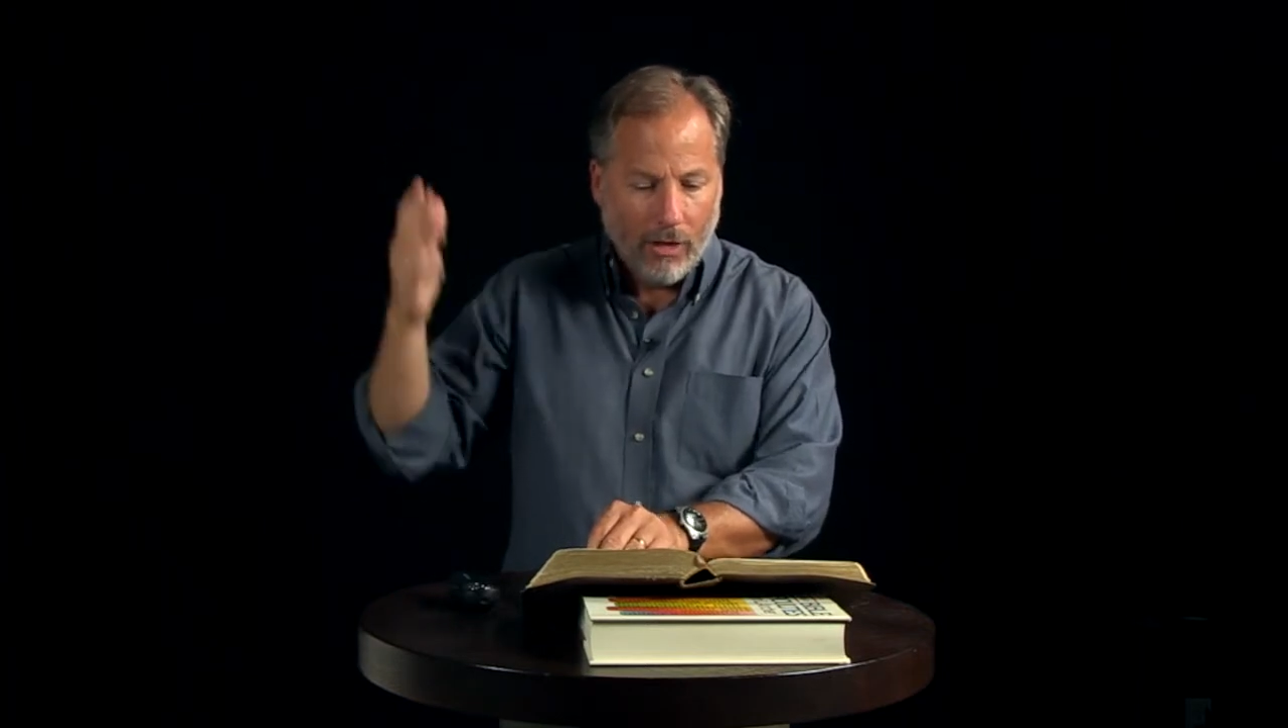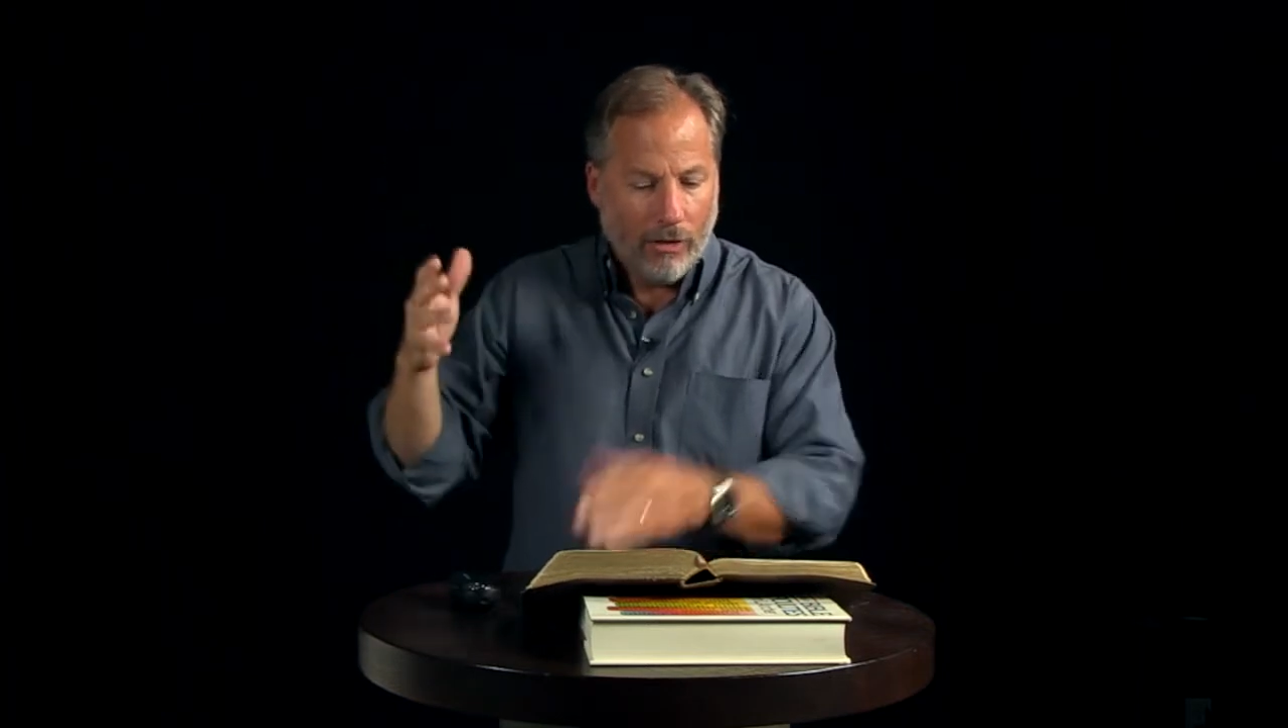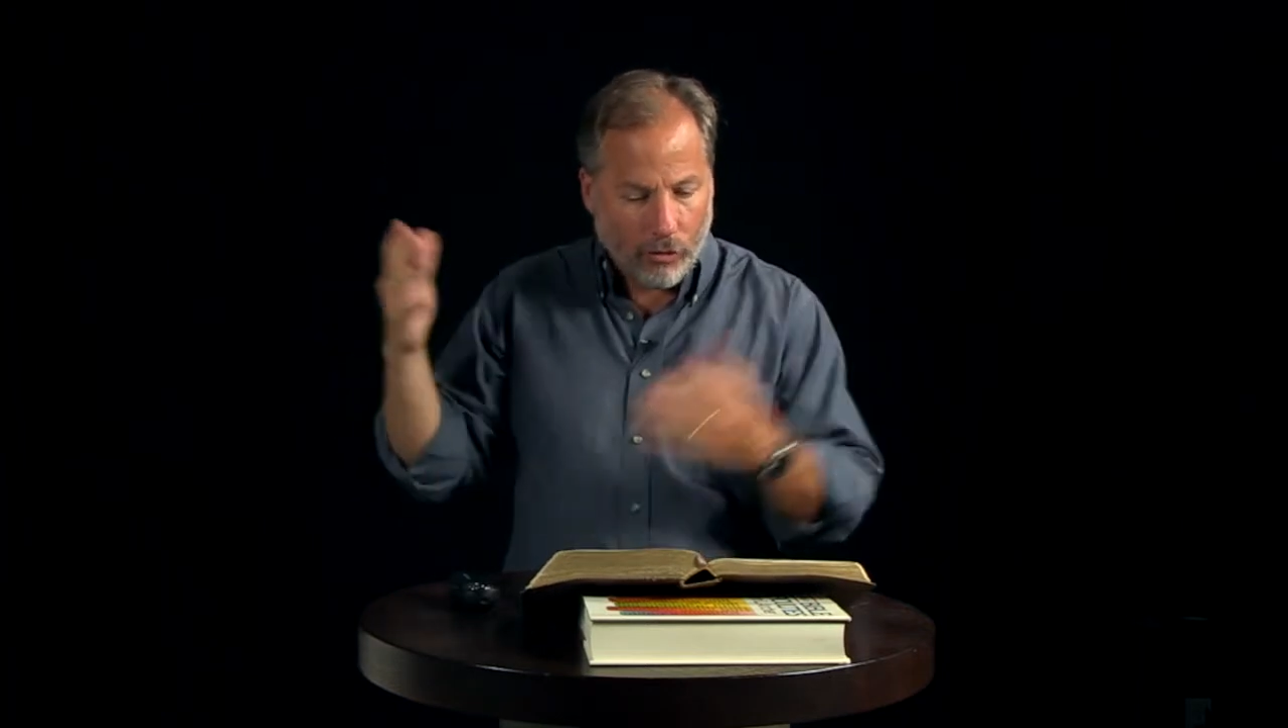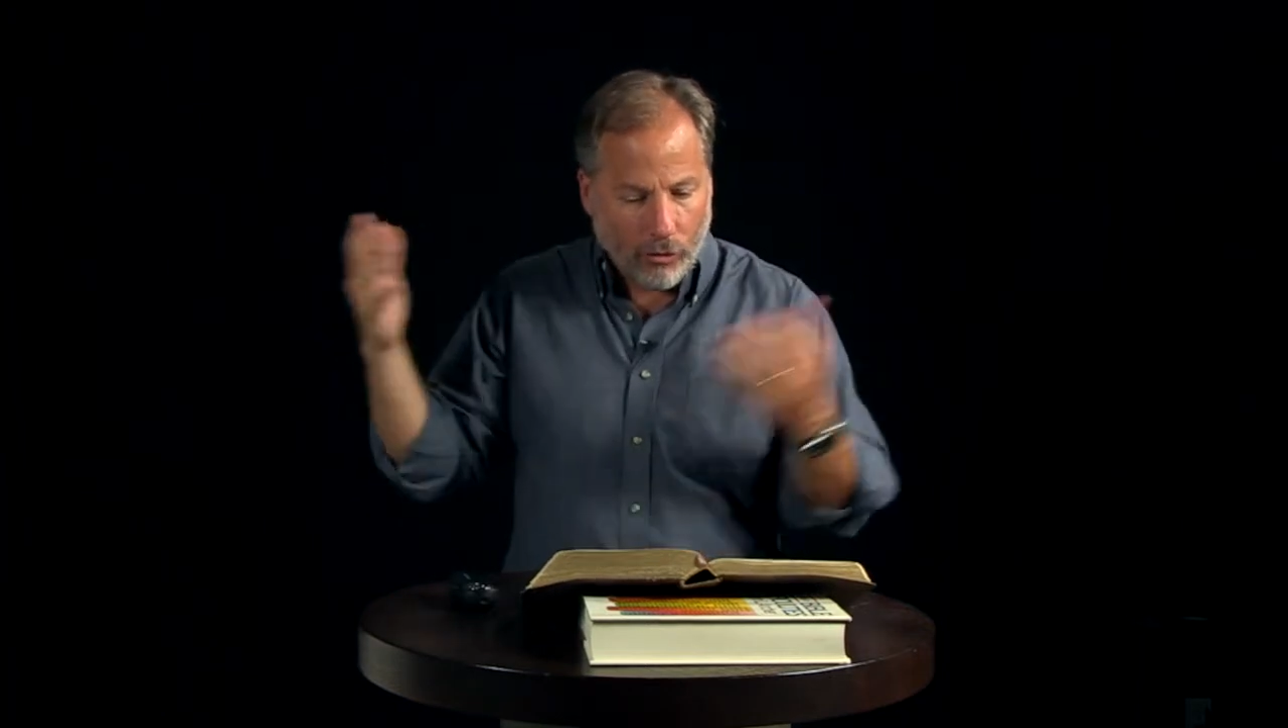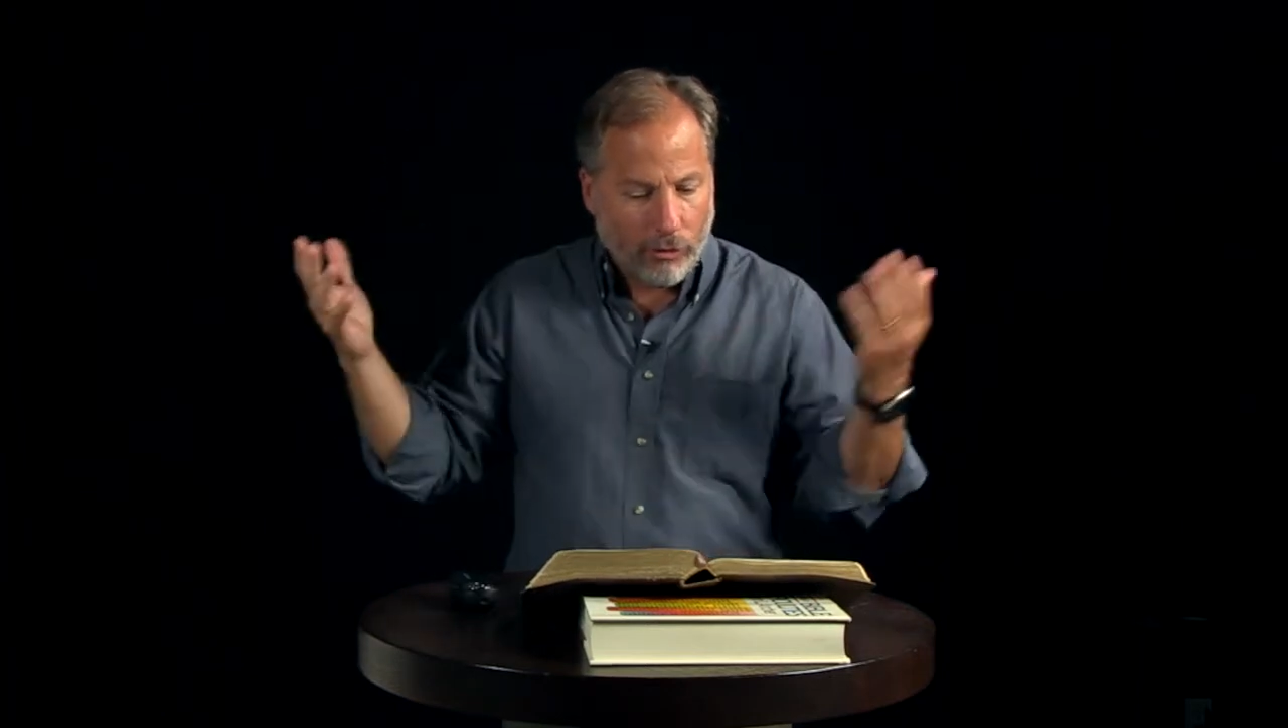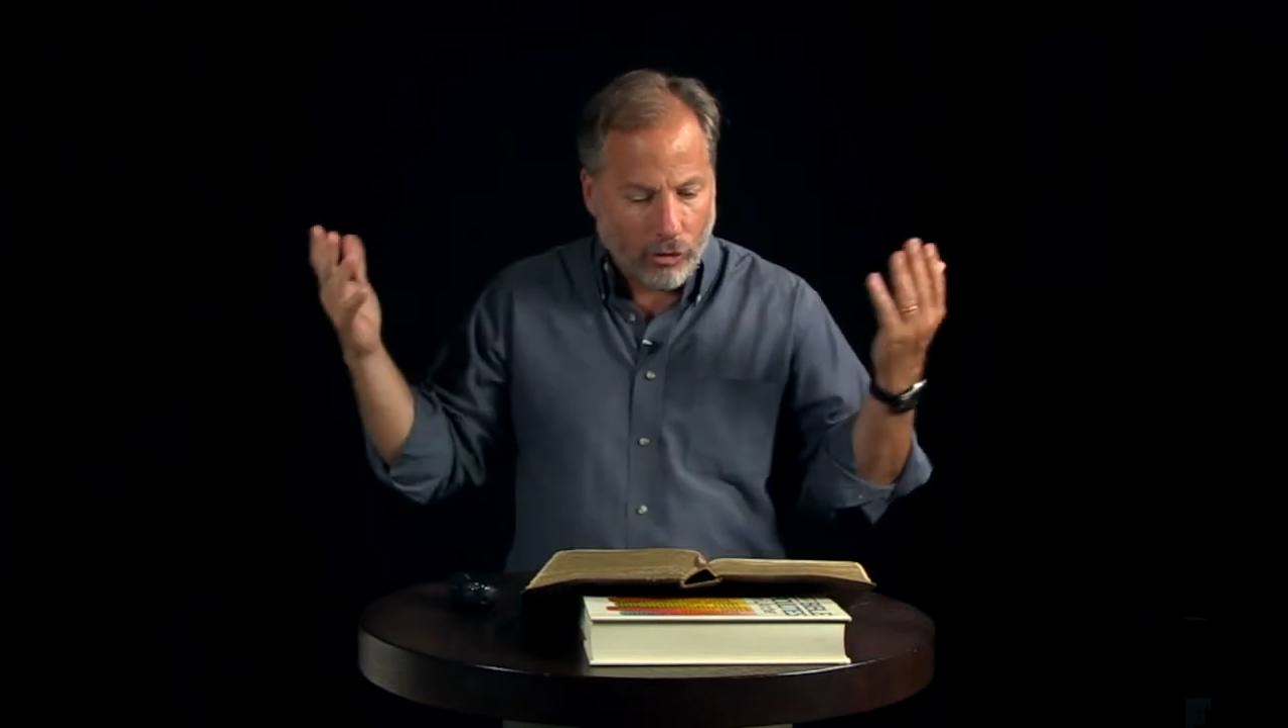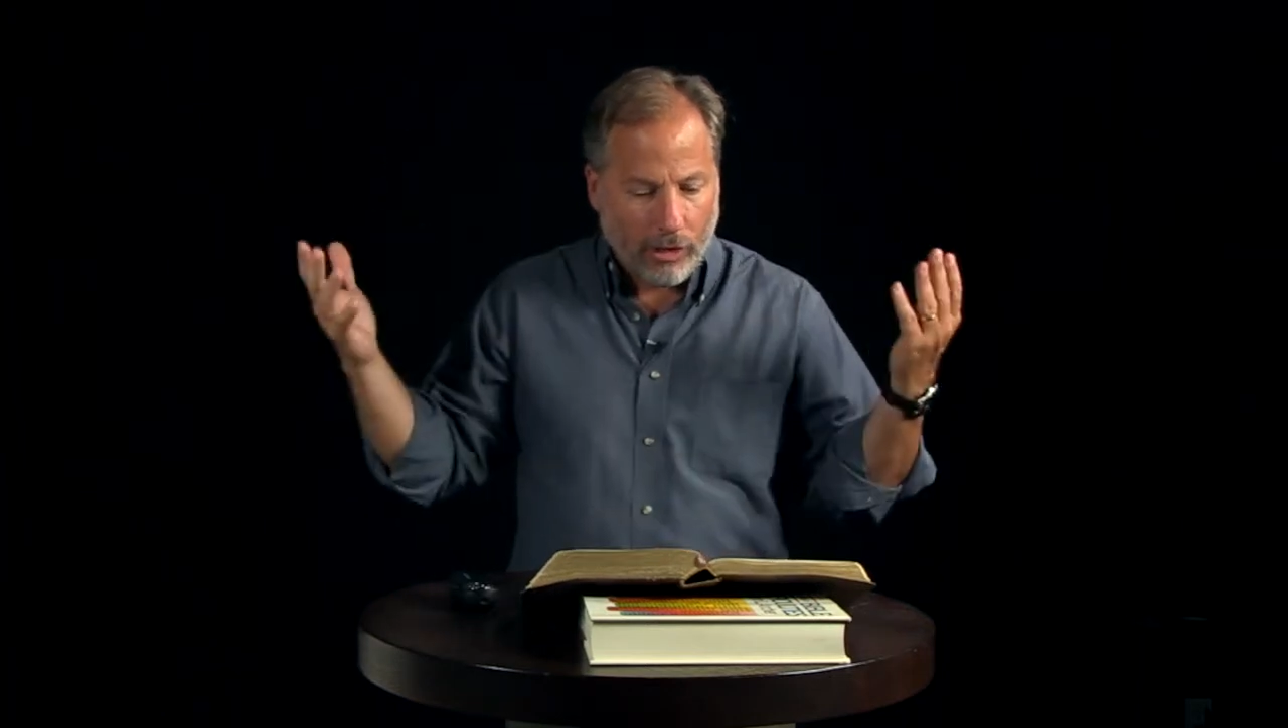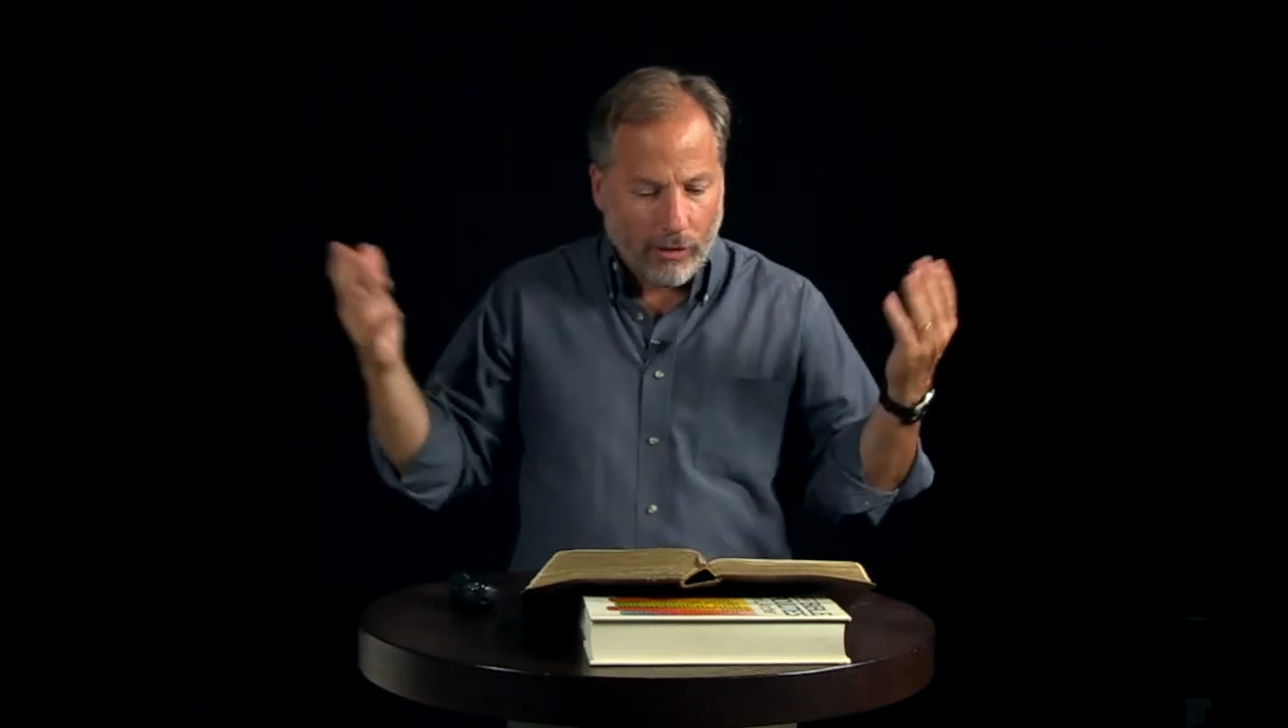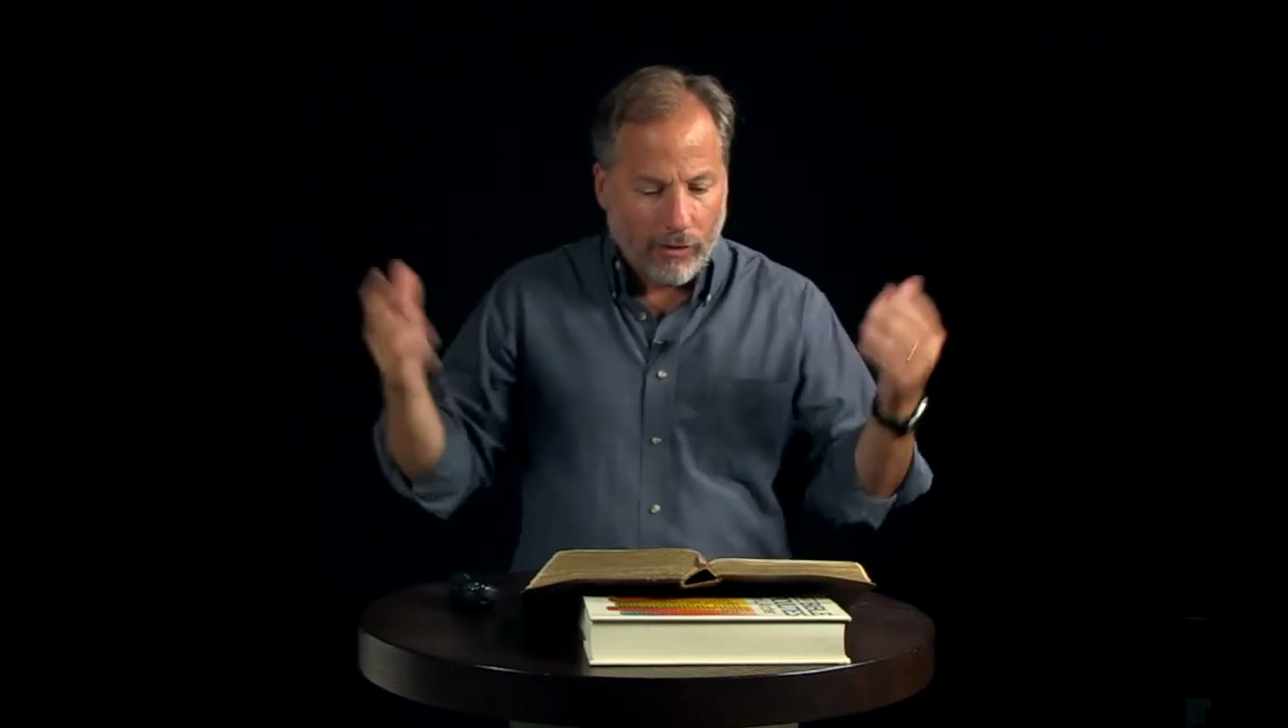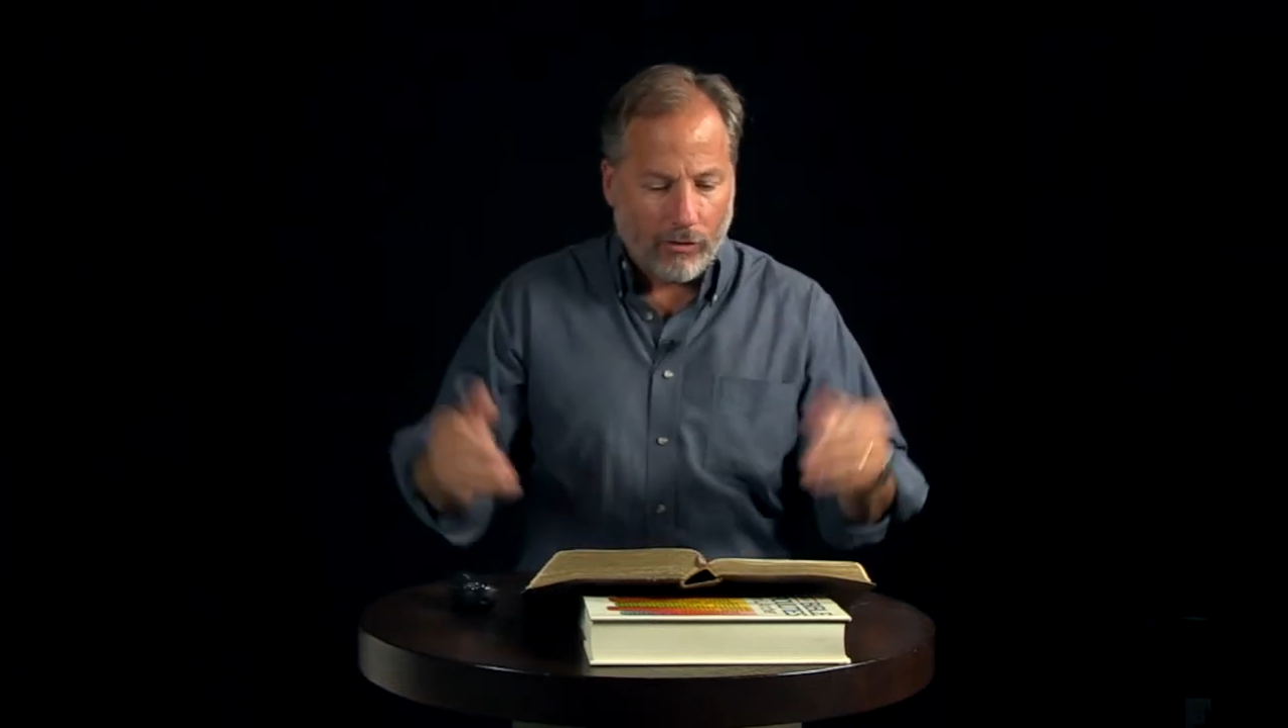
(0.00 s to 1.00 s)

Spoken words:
And so they took it to the